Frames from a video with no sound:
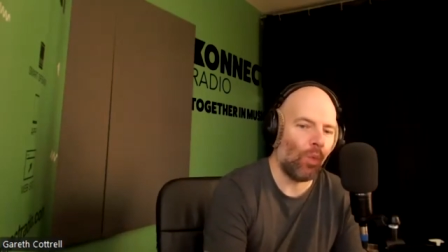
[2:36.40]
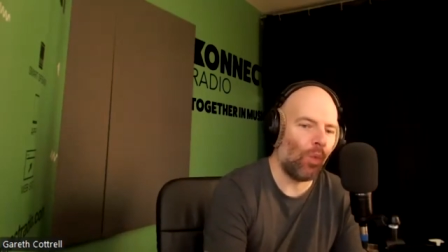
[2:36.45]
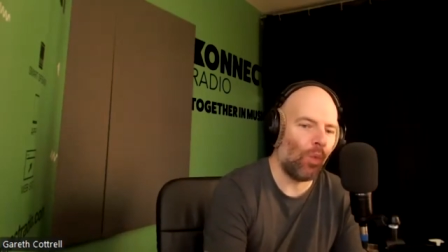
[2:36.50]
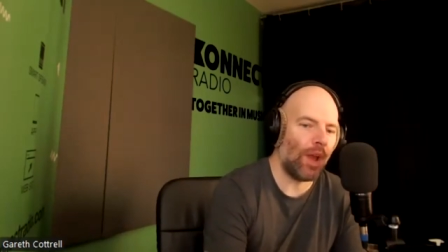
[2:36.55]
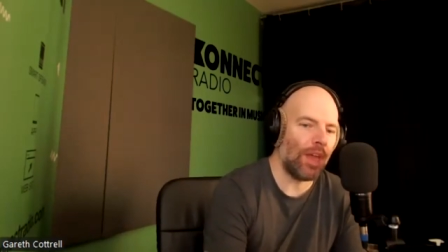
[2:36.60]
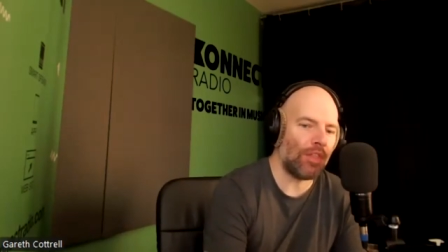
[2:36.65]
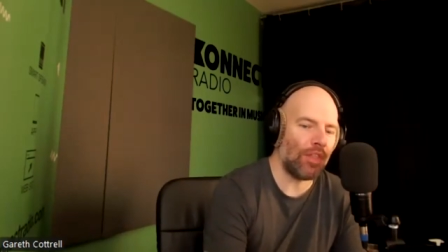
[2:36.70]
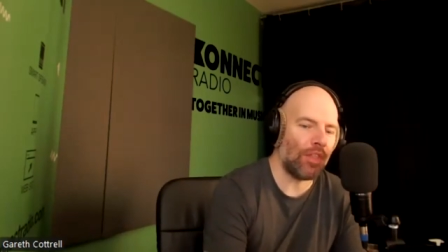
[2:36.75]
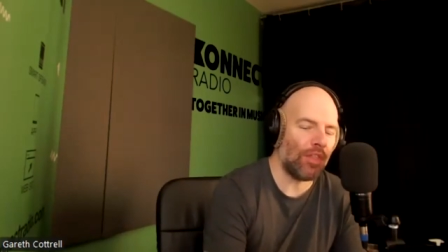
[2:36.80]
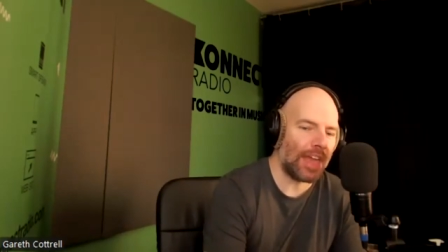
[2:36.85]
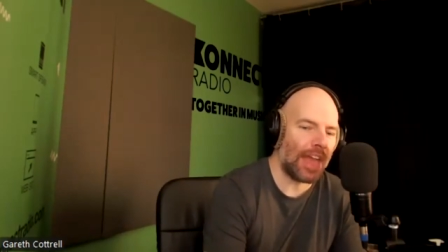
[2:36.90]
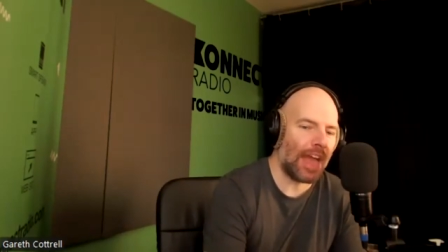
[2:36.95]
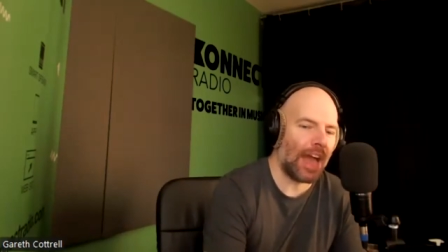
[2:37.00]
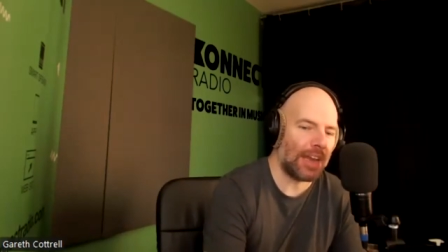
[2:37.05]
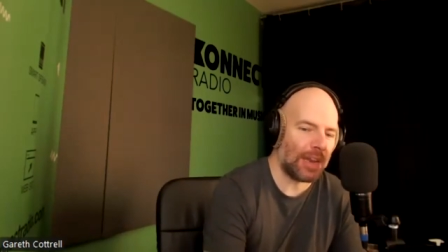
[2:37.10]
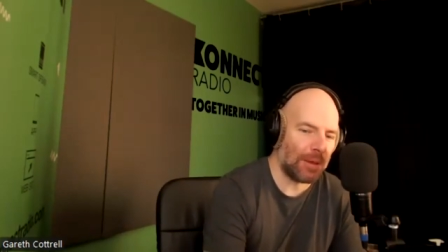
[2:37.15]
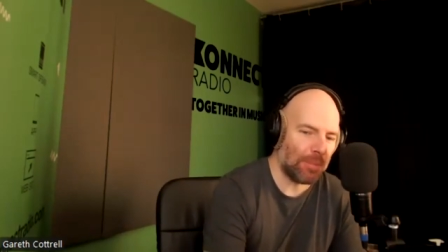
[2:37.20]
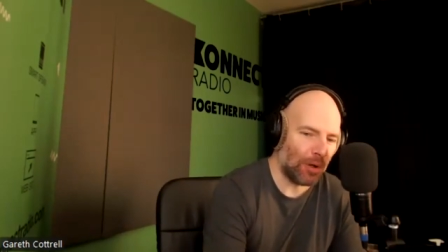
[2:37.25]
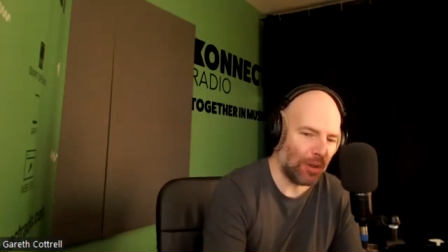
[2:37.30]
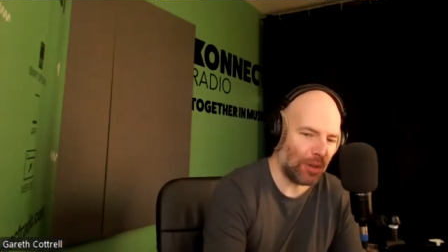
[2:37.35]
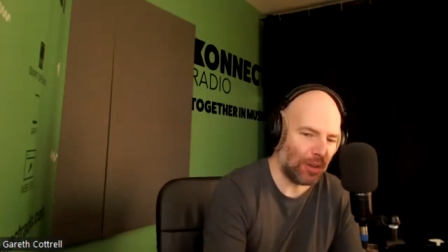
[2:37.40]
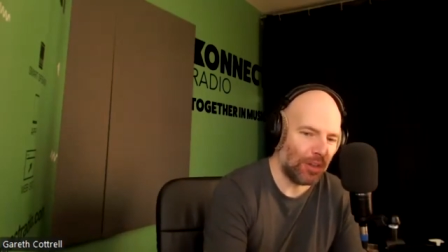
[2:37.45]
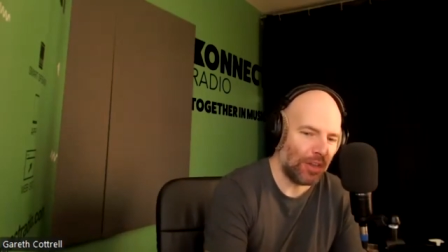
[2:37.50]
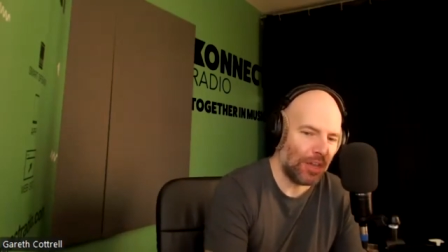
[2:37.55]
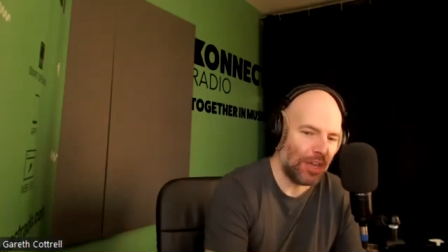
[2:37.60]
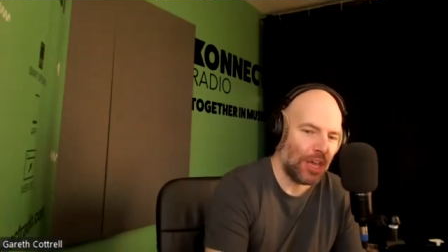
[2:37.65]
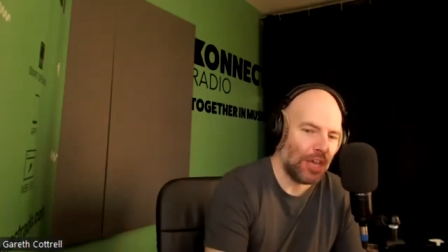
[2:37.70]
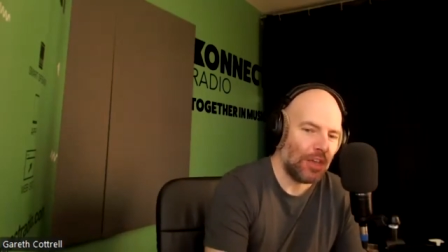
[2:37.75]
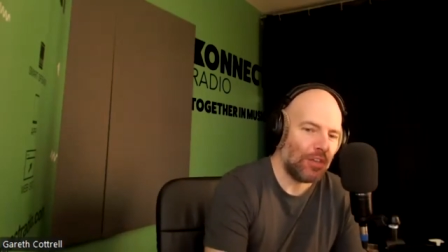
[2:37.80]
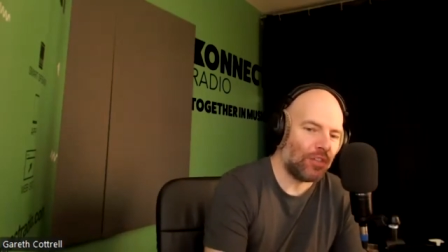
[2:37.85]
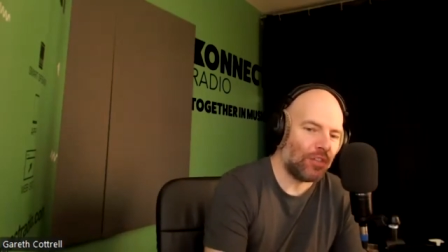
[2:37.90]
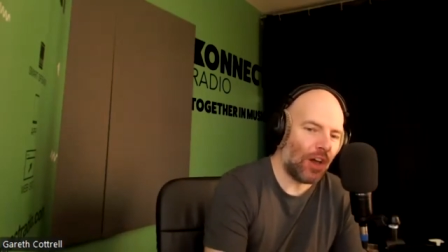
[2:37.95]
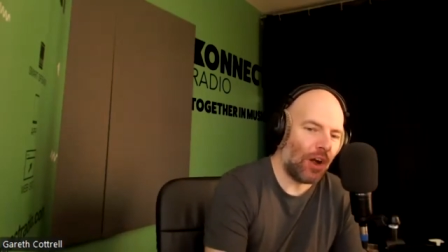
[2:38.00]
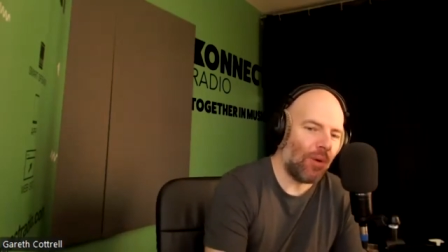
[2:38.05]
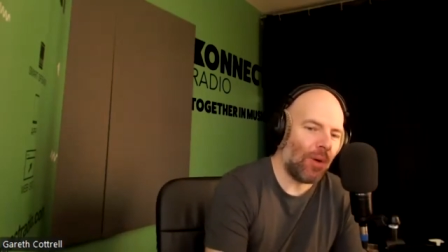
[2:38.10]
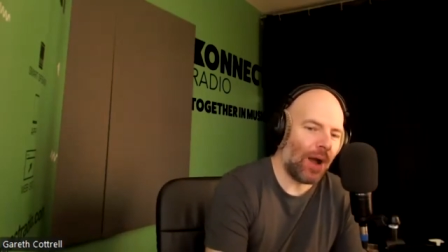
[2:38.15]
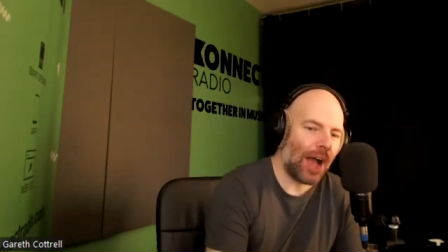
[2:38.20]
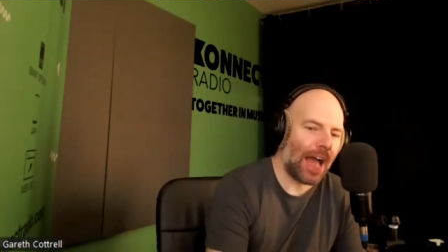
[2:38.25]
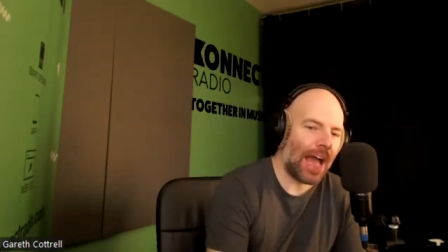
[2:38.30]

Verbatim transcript: with the animal. So